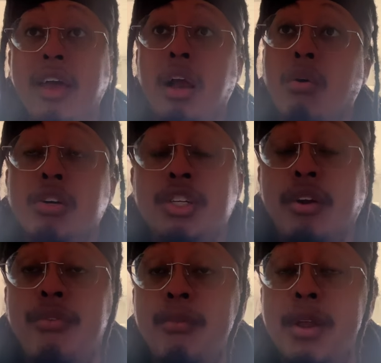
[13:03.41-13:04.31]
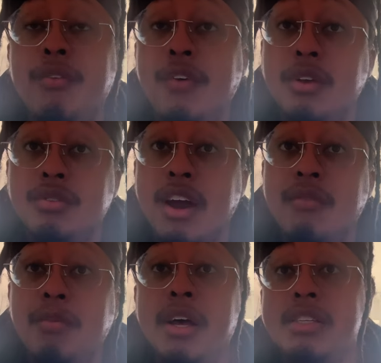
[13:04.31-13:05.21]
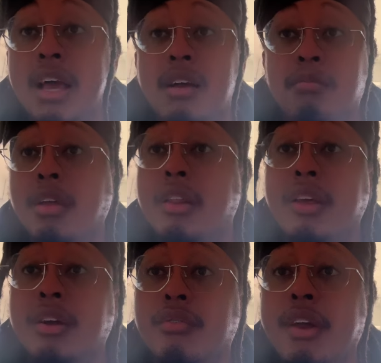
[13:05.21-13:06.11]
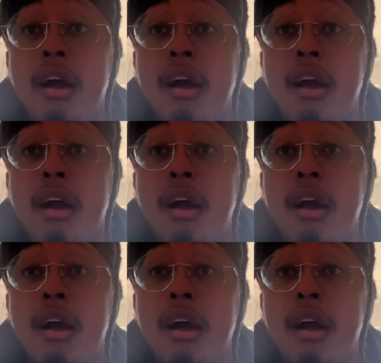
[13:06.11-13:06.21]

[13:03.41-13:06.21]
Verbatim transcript: And going straight from NFL Draft Buzz, I completely agree.